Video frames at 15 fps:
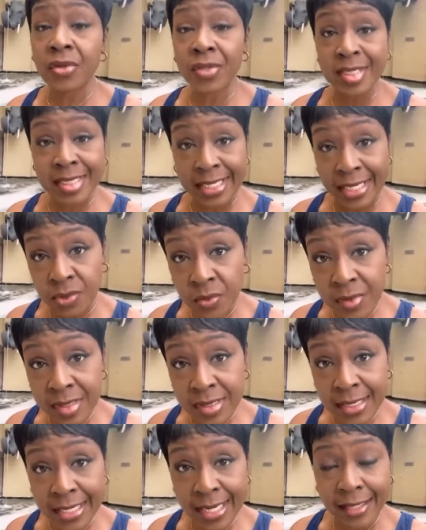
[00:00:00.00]
your
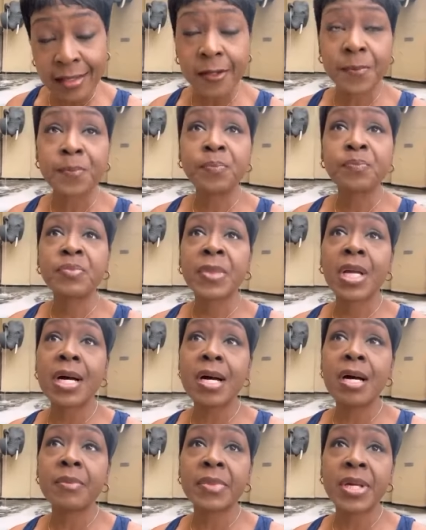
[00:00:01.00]
schedules together,
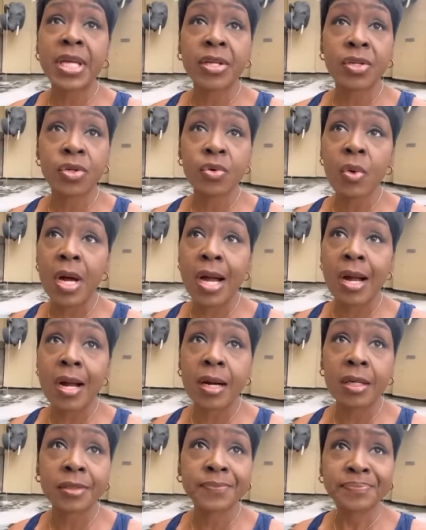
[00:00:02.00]
and you
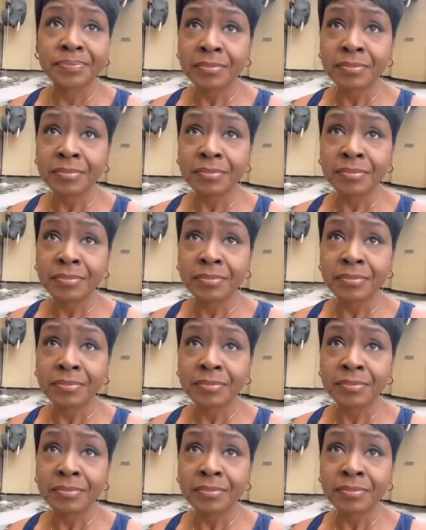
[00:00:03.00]
are